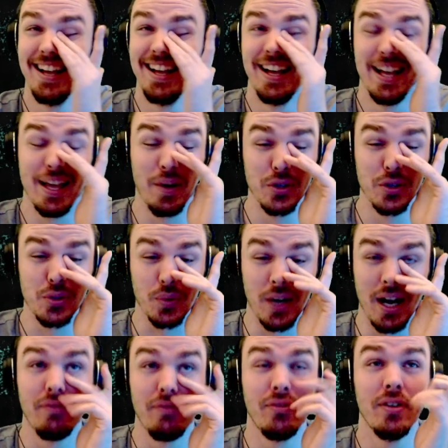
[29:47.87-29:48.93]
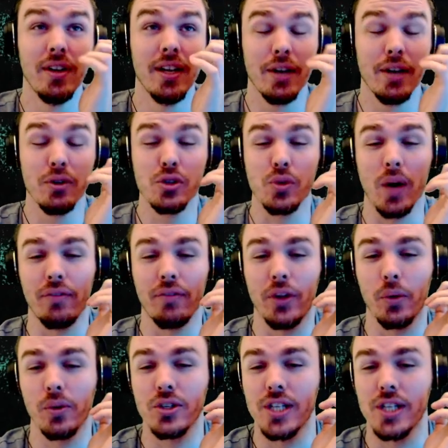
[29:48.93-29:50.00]
It was rough. It was rough. There
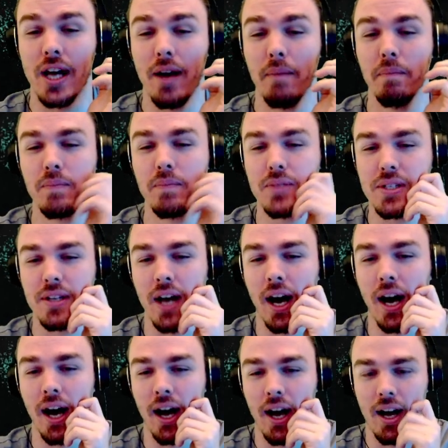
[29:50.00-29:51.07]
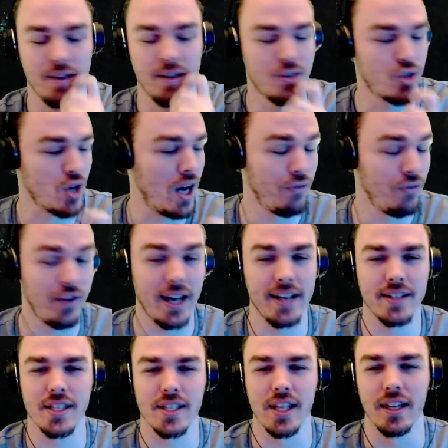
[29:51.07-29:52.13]
were some trial
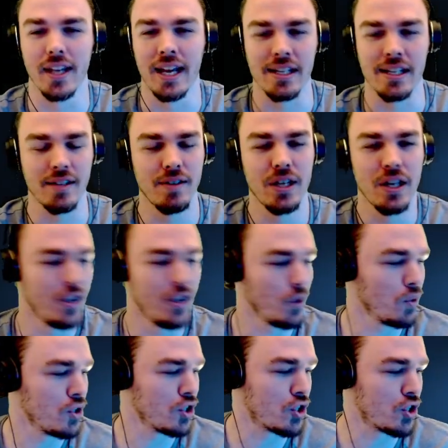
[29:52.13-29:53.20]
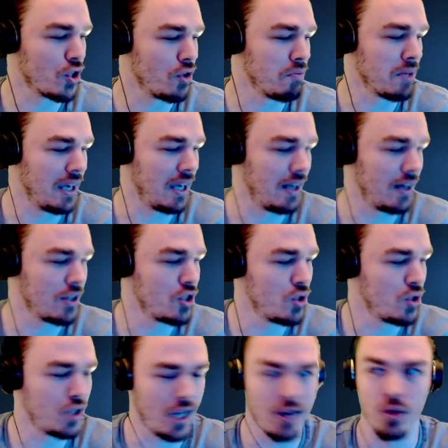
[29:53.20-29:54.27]
fights that, like, there were just certain mechanics you
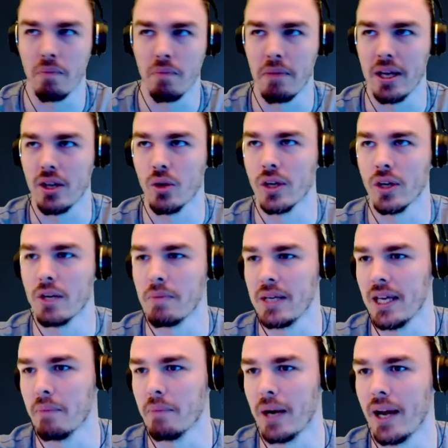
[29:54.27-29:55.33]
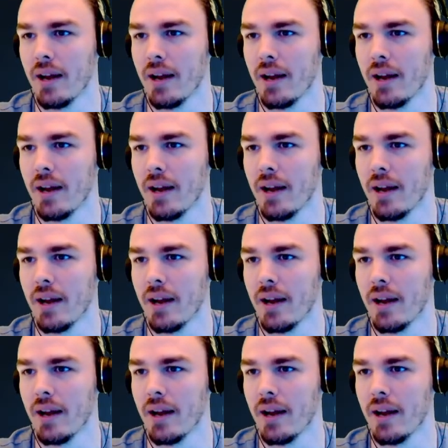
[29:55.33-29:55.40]
just had to admit you were going to be hit by.